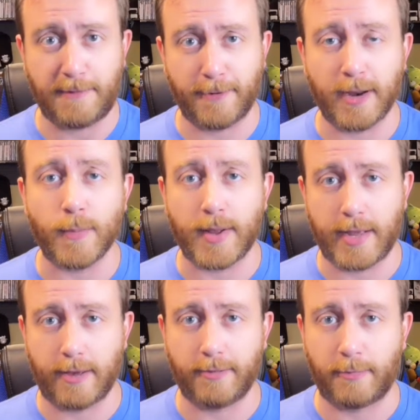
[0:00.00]
for anyone
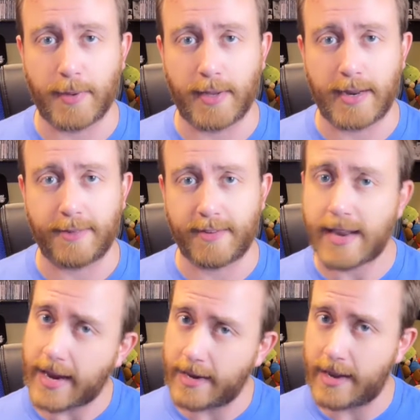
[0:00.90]
else, but as a
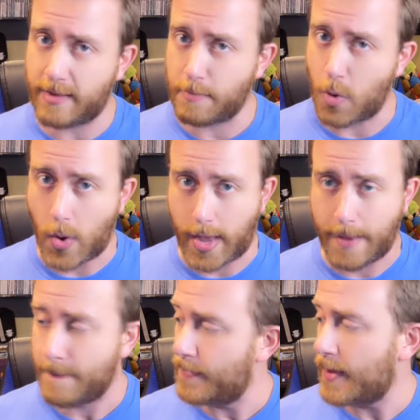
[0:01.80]
90s
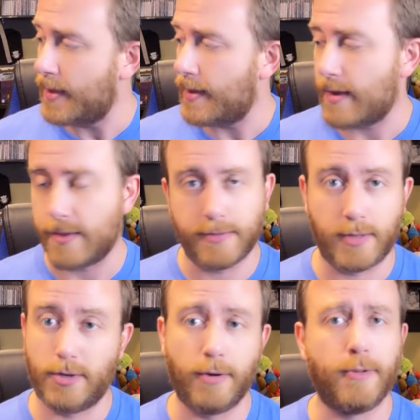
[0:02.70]
boy,
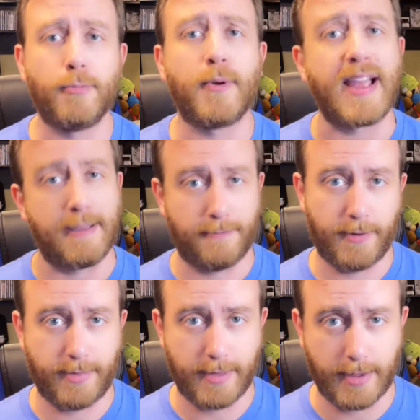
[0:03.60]
the Turtles were
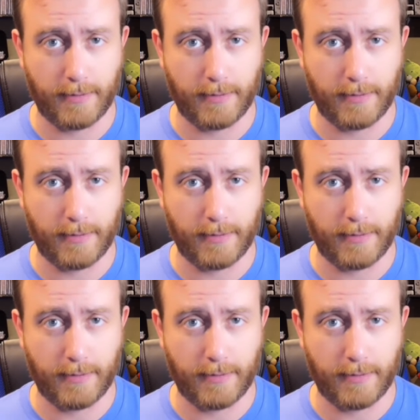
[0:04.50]
everything.